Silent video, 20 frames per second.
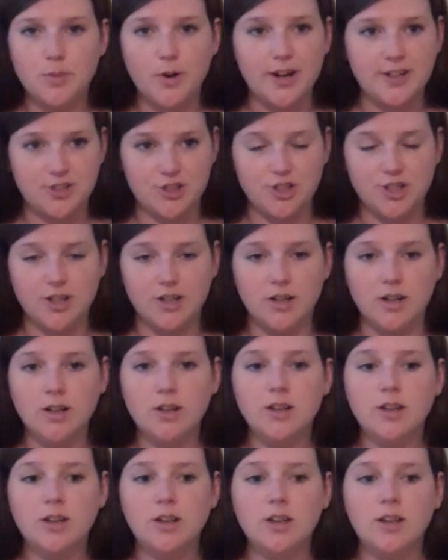pressure.
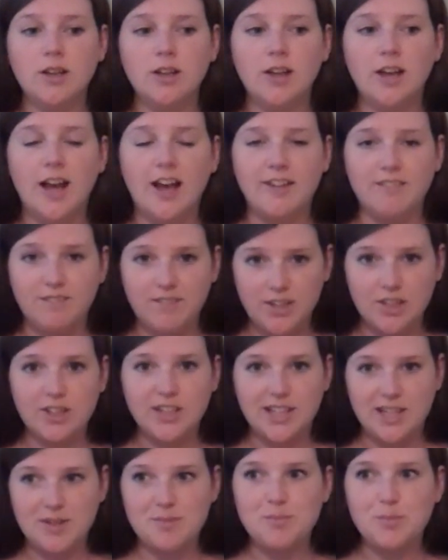I
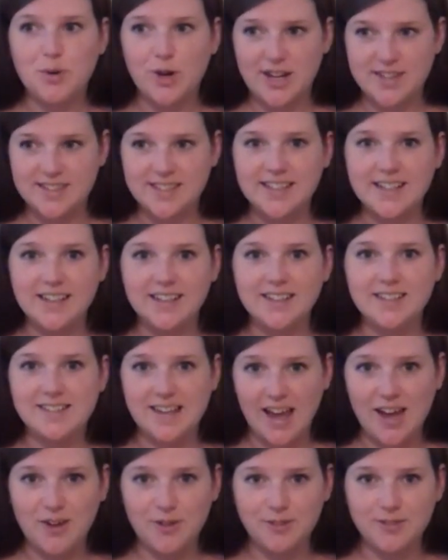feel him pressing
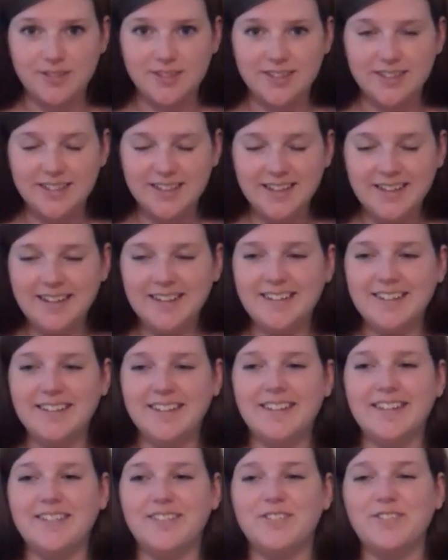down,
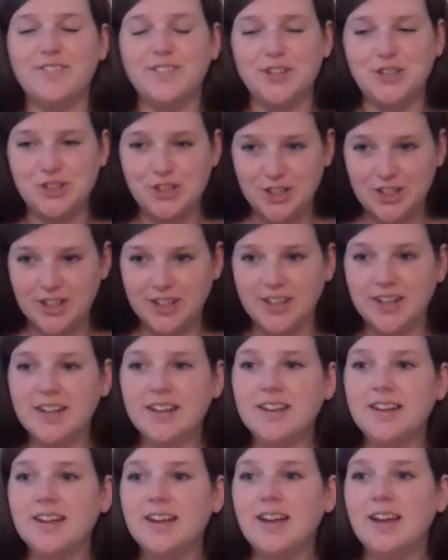for sure.
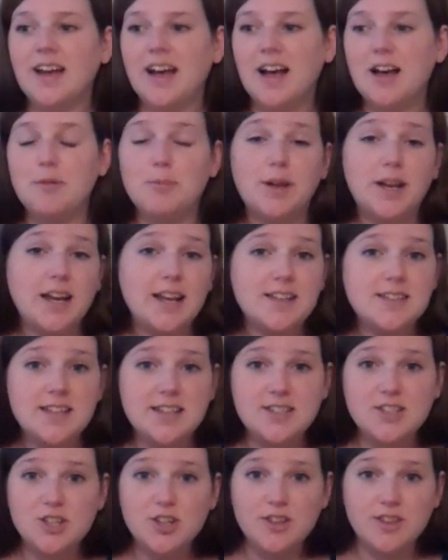But I guess
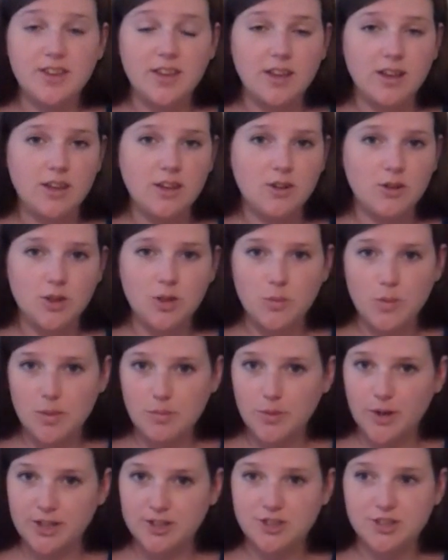that's a good thing, you know, you
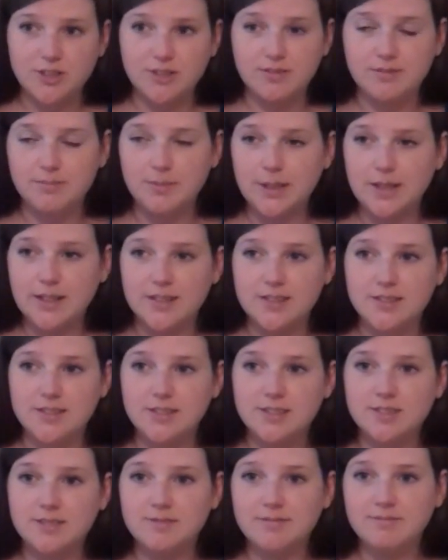want pressure
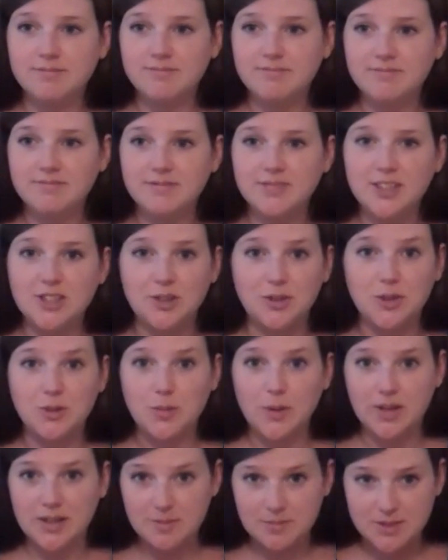because, you know, you
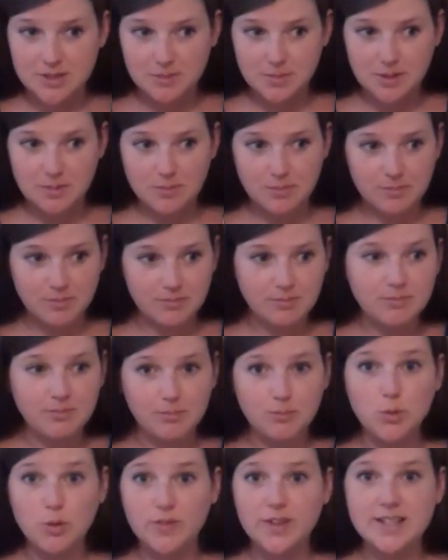want him to be
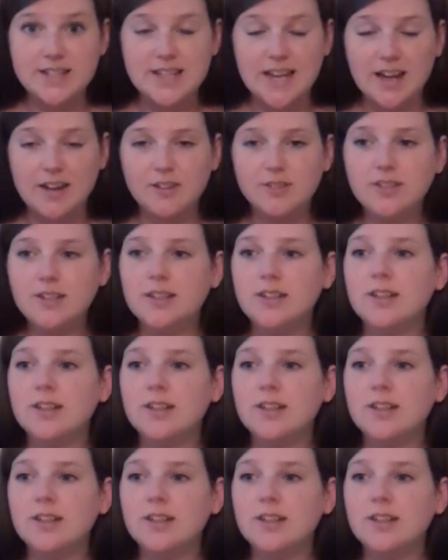moving down.